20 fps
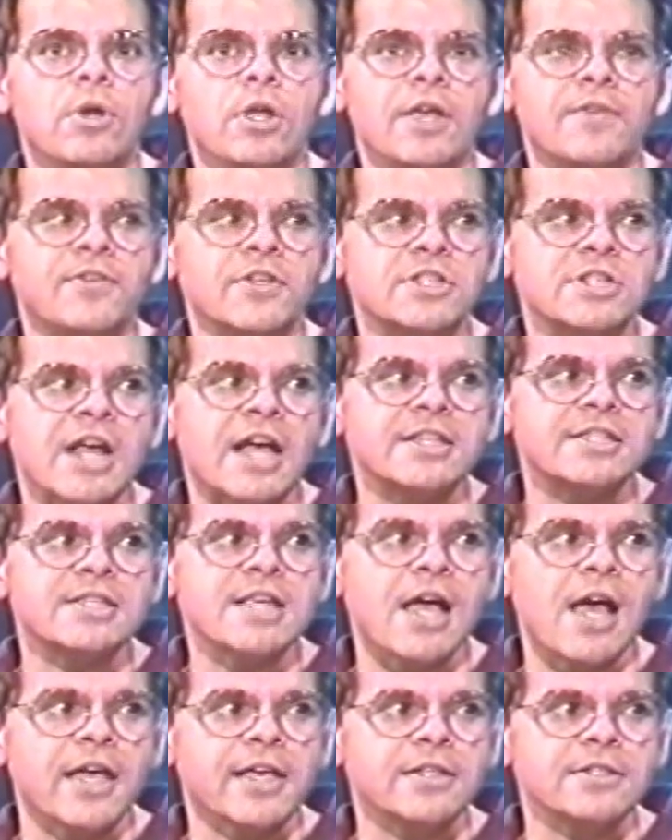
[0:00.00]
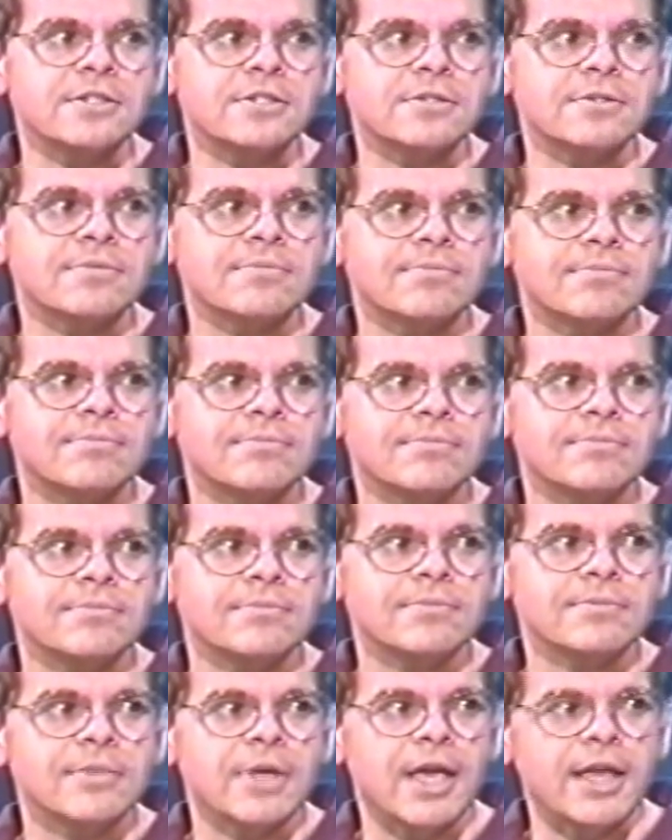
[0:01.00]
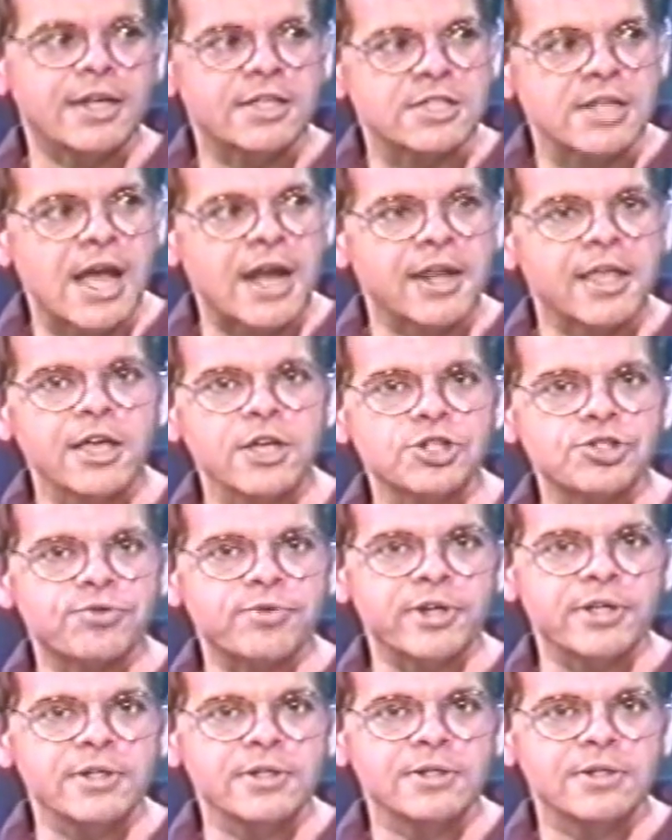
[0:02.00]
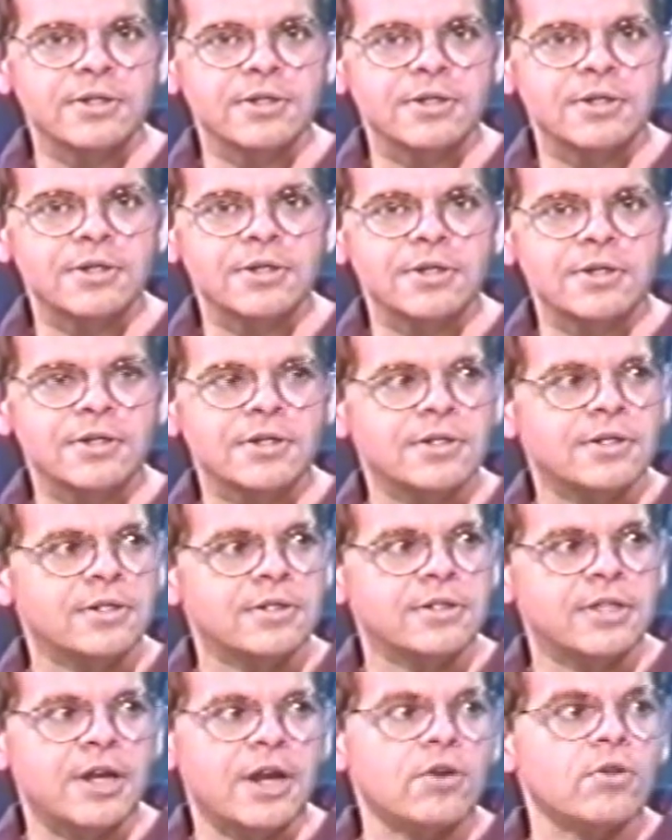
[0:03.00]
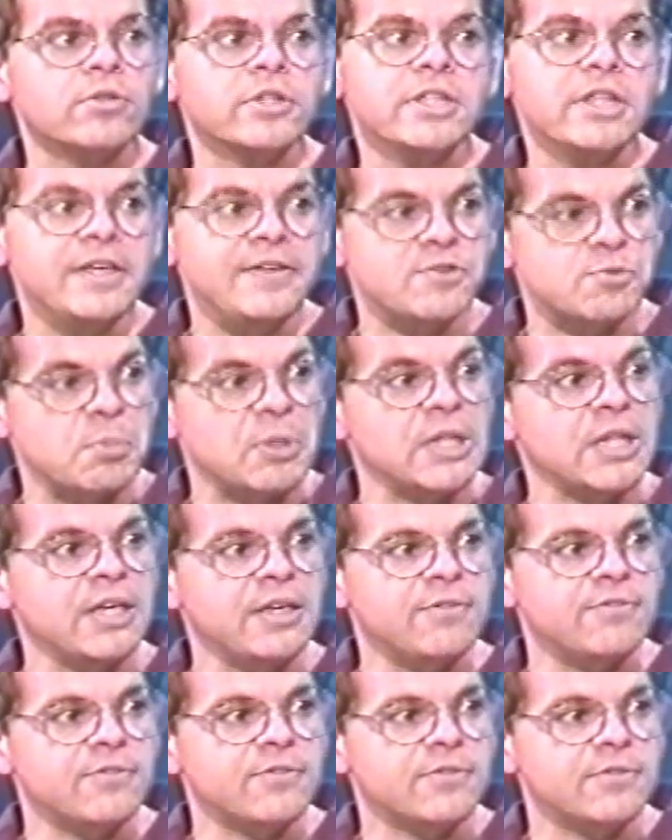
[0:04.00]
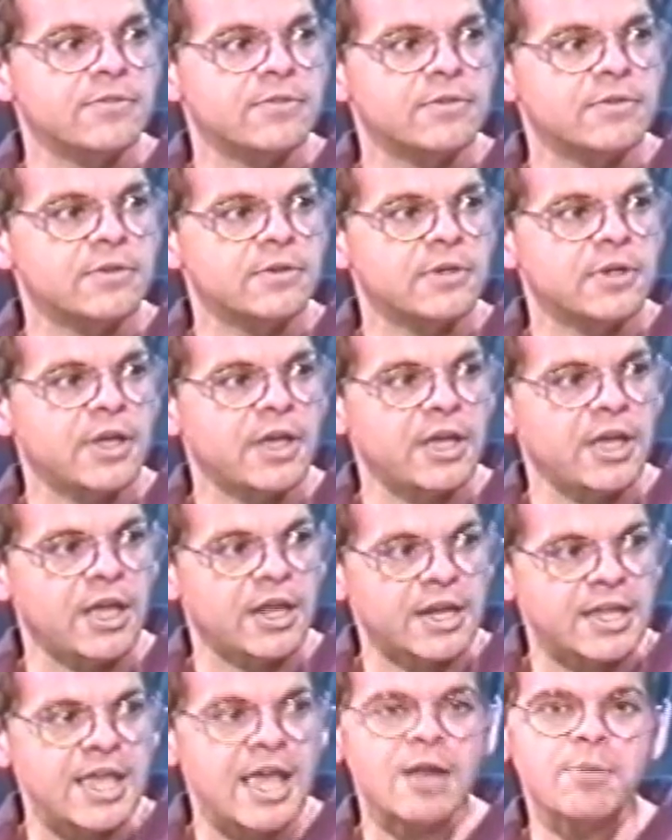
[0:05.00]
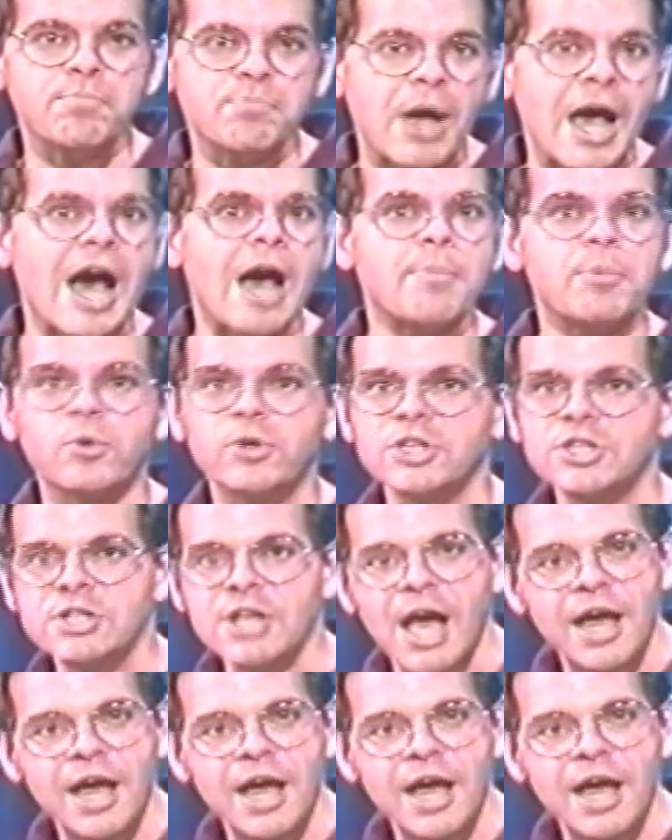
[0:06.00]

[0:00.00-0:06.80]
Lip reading: If it's not science and it's not history, then it only leaves belief. And again, Popper is